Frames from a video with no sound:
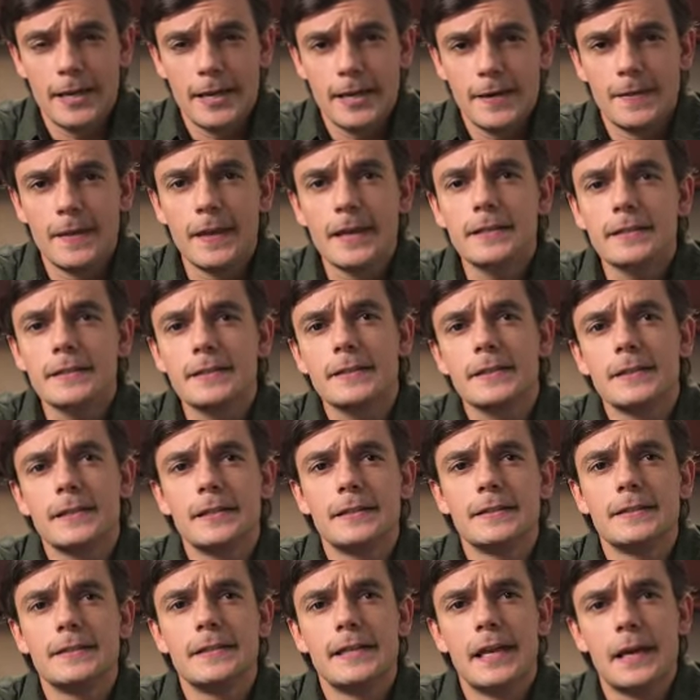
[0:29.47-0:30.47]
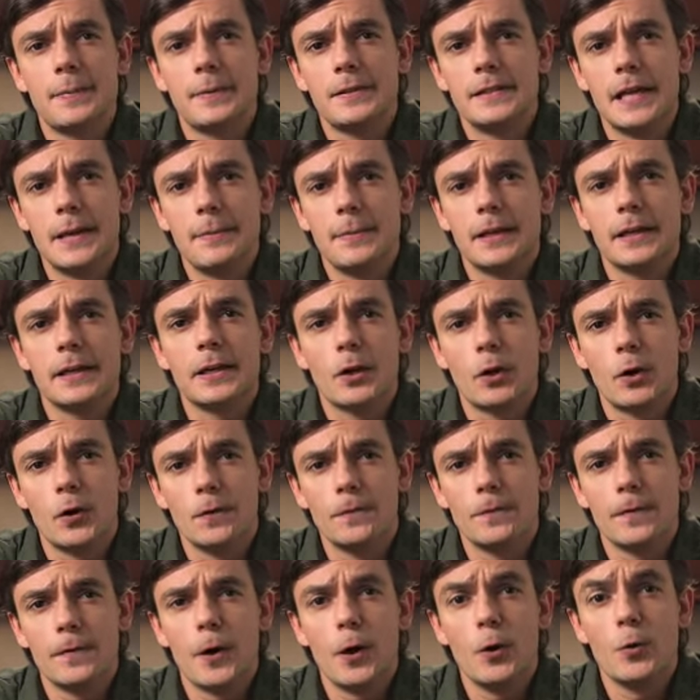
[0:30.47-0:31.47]
This is the epidemic
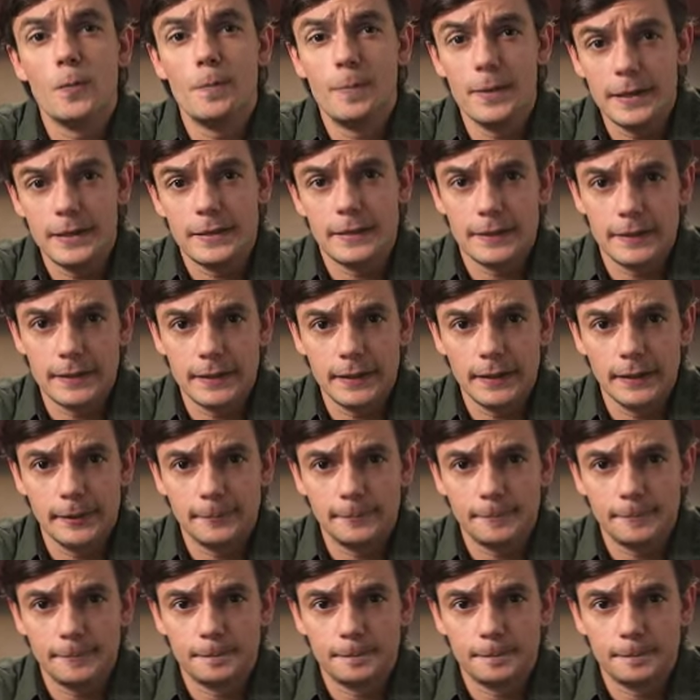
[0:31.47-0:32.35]
of obesity,